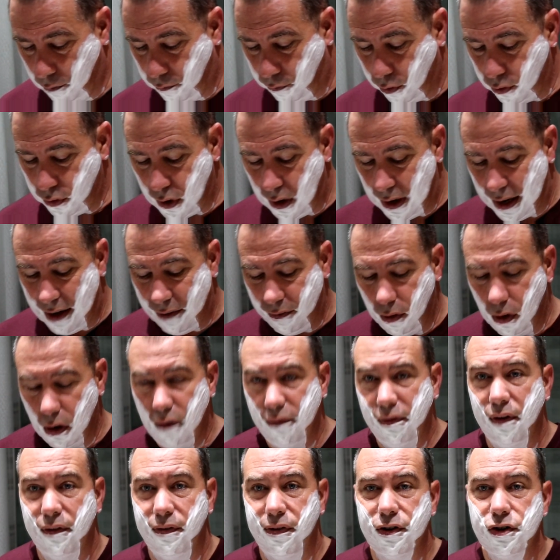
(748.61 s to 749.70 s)
for the level
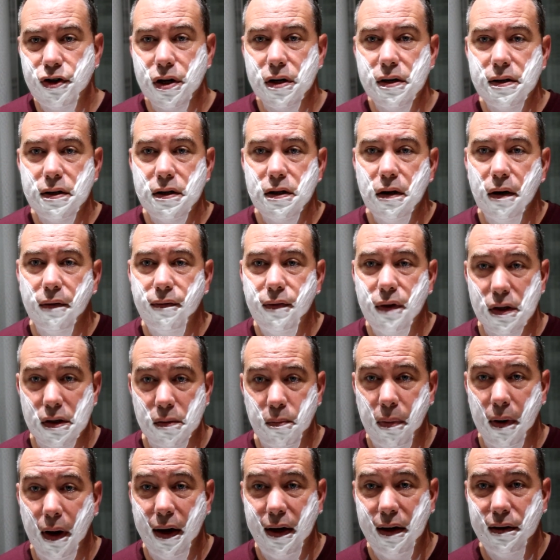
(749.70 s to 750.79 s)
of efficiency of this
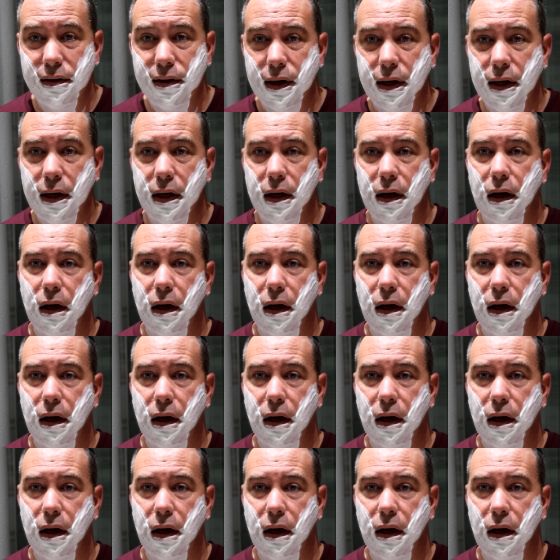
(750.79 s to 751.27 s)
plate,